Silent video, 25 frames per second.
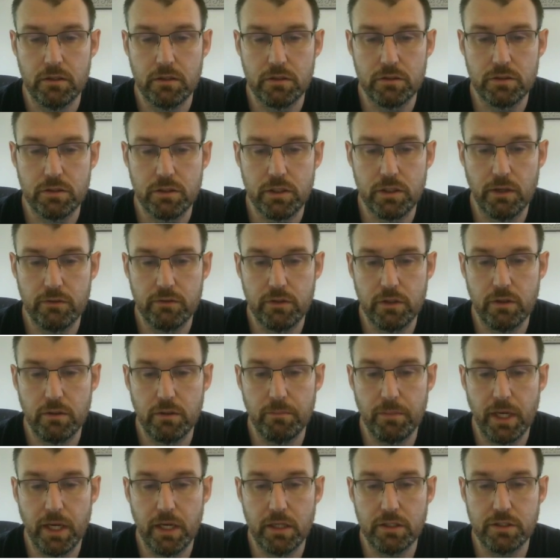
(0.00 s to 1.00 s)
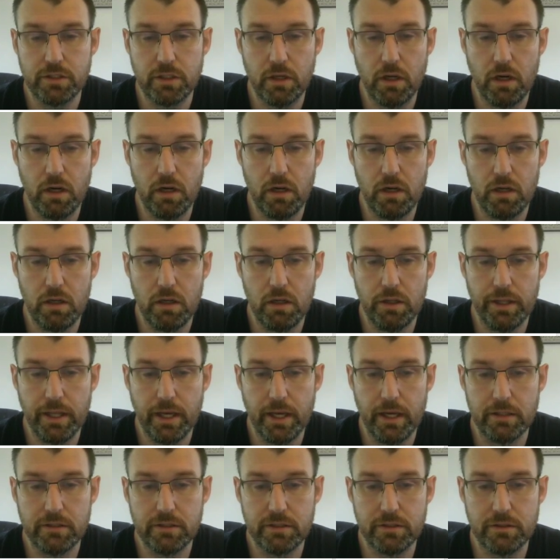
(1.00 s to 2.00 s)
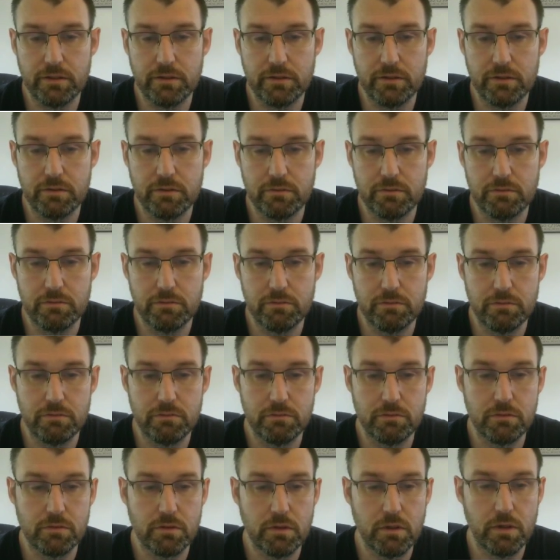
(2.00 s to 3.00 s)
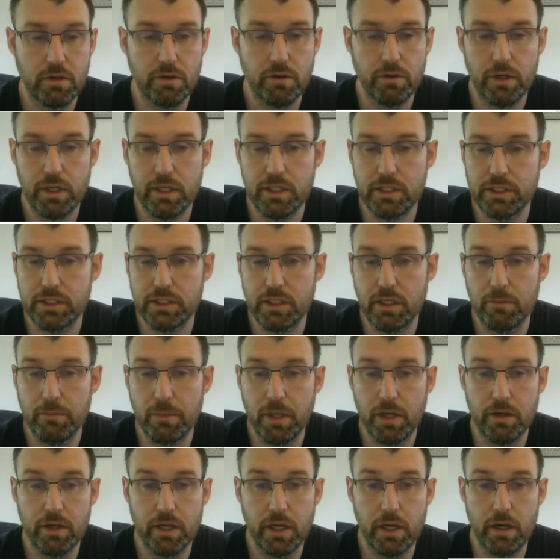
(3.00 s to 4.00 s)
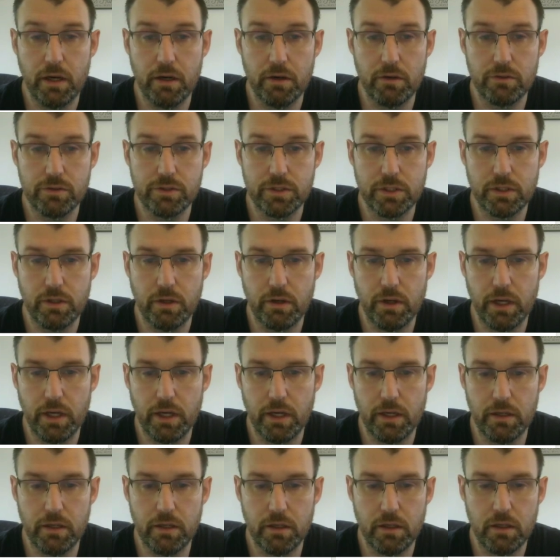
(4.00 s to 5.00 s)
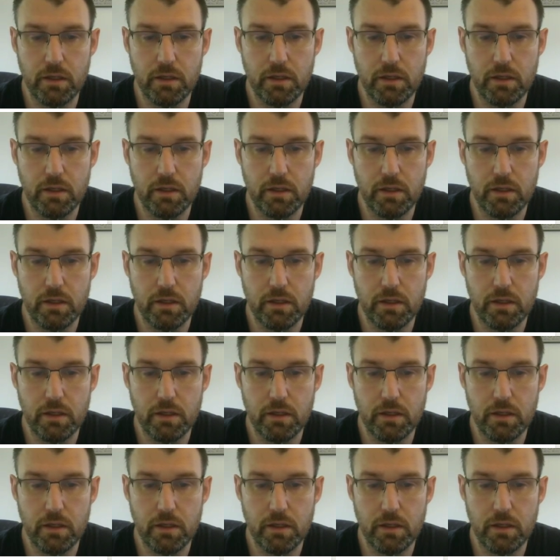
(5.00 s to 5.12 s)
So you have to imagine all that crazy amount of arrows in your head.